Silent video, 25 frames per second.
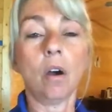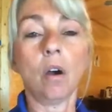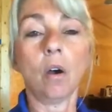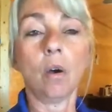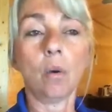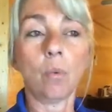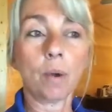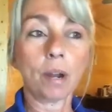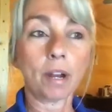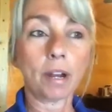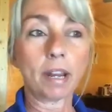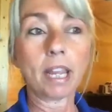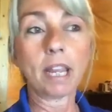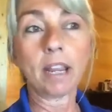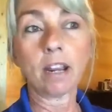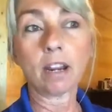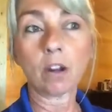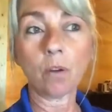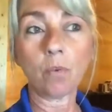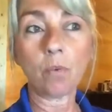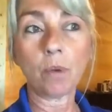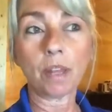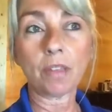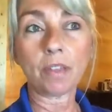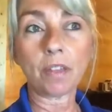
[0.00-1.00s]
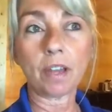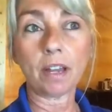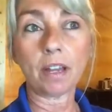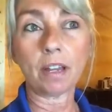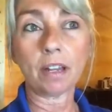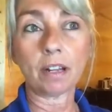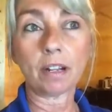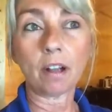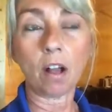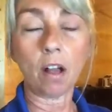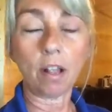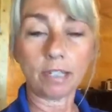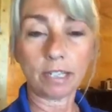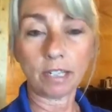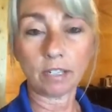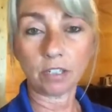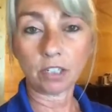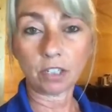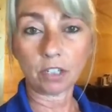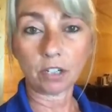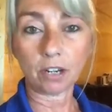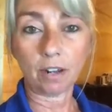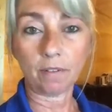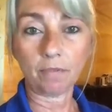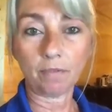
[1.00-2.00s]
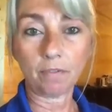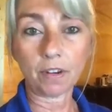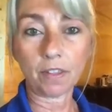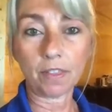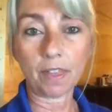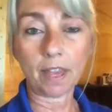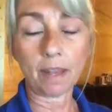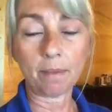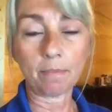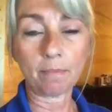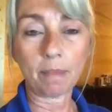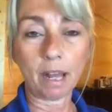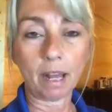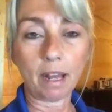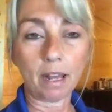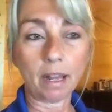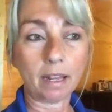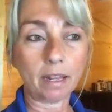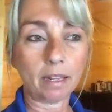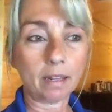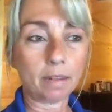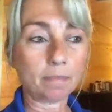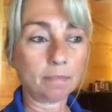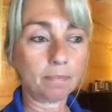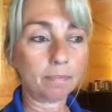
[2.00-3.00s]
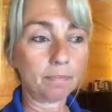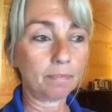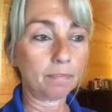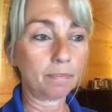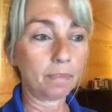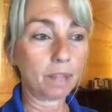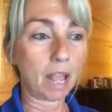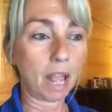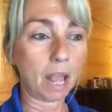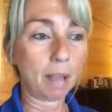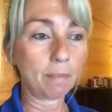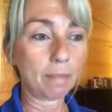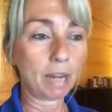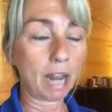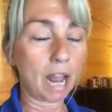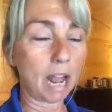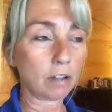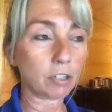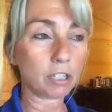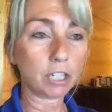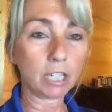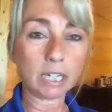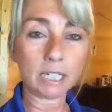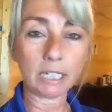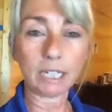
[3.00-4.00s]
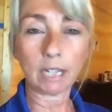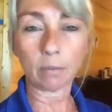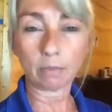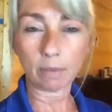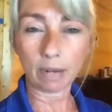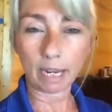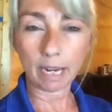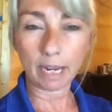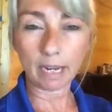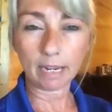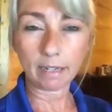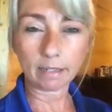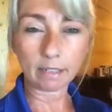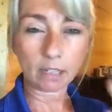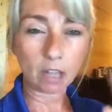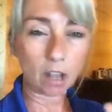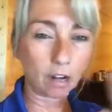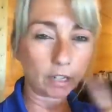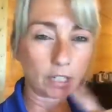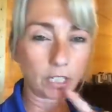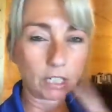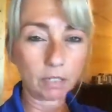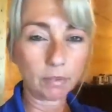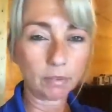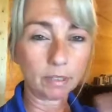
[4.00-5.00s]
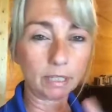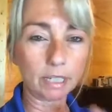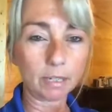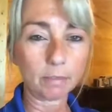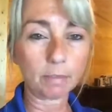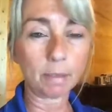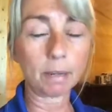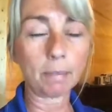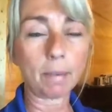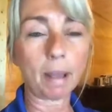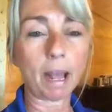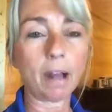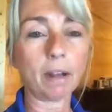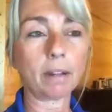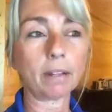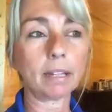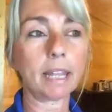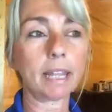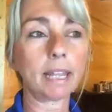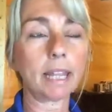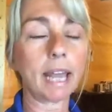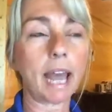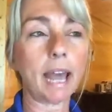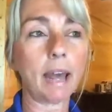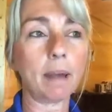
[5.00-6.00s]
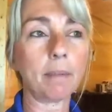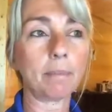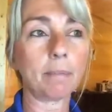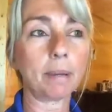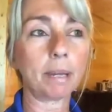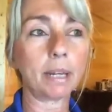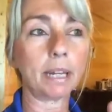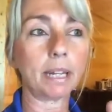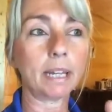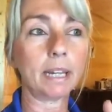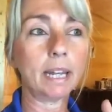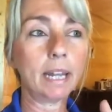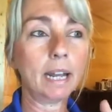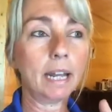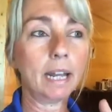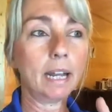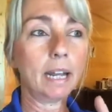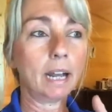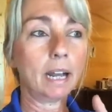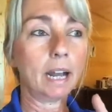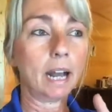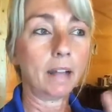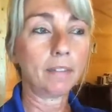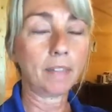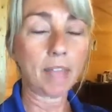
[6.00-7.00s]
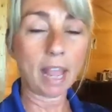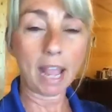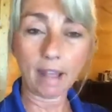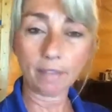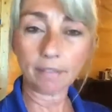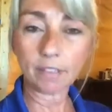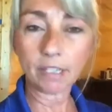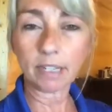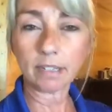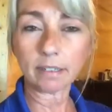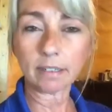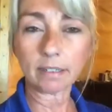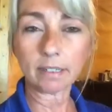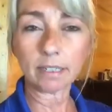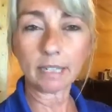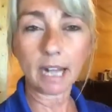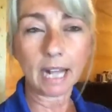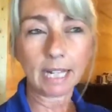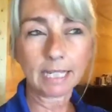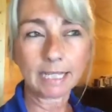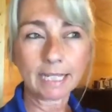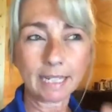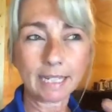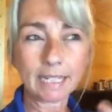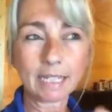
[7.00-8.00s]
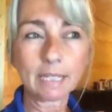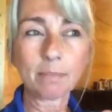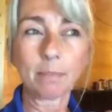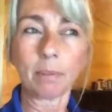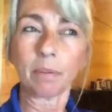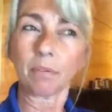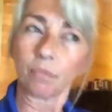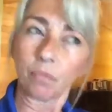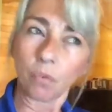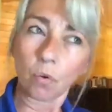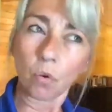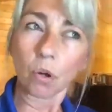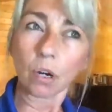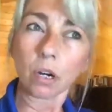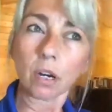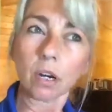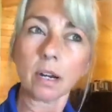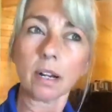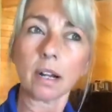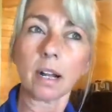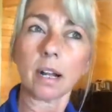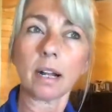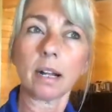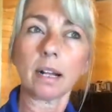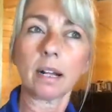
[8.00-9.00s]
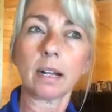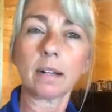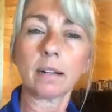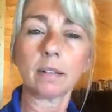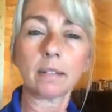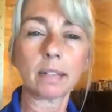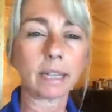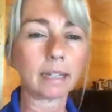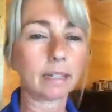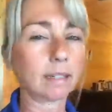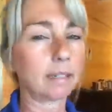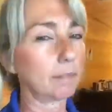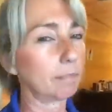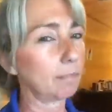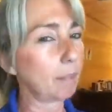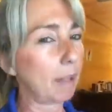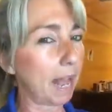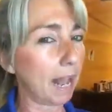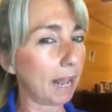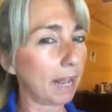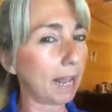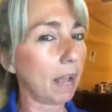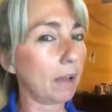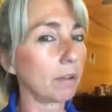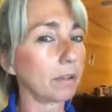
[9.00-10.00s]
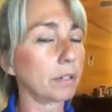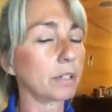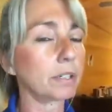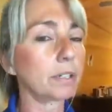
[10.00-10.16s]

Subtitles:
we're here with a contents job for them. I'm actually going to let Ray talk to you a little bit about that, but they have done contents before, like a pack out or